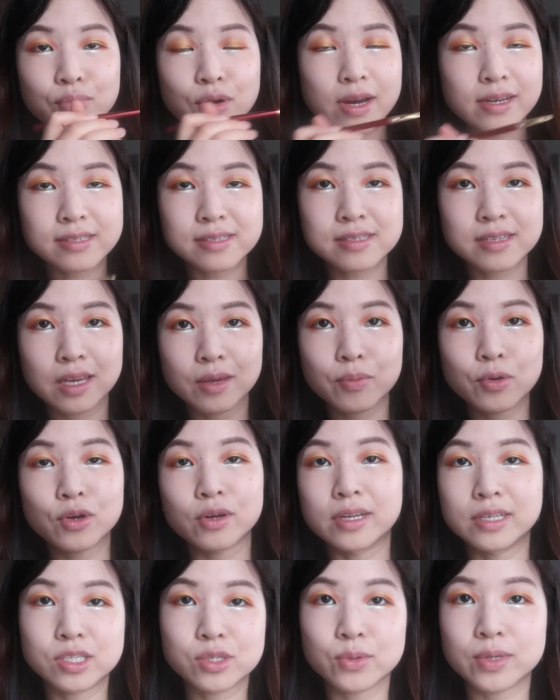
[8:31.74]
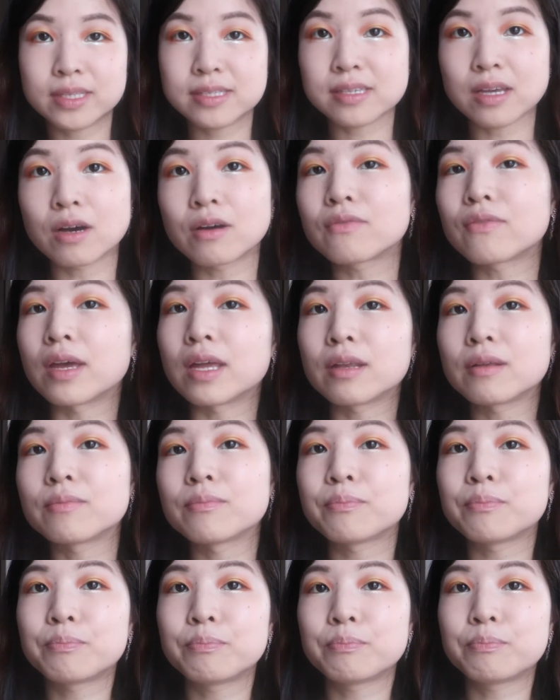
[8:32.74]
press deeper into itself
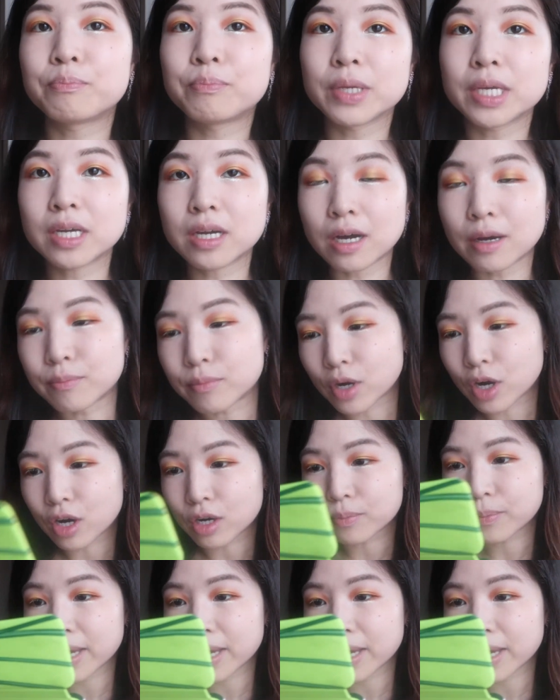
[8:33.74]
and become hard